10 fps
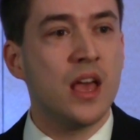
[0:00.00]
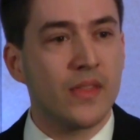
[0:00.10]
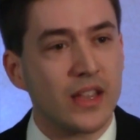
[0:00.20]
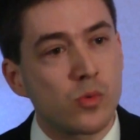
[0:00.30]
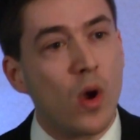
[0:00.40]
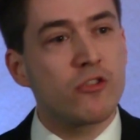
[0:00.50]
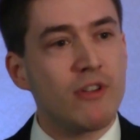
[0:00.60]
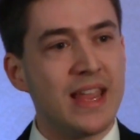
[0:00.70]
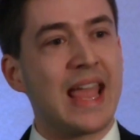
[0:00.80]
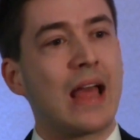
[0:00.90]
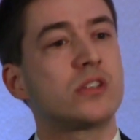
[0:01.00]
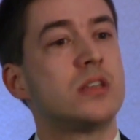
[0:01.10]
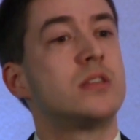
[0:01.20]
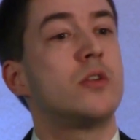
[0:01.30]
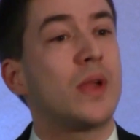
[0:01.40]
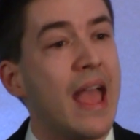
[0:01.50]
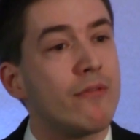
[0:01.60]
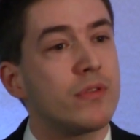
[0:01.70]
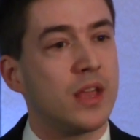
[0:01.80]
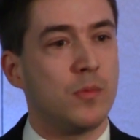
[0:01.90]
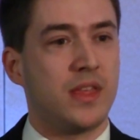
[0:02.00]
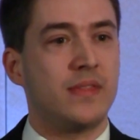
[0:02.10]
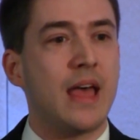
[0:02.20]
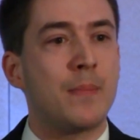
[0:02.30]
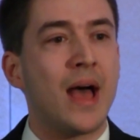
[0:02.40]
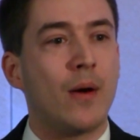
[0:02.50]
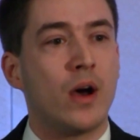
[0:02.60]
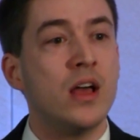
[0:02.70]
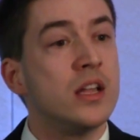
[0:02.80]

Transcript: That's why Green councillors are doing everything within their power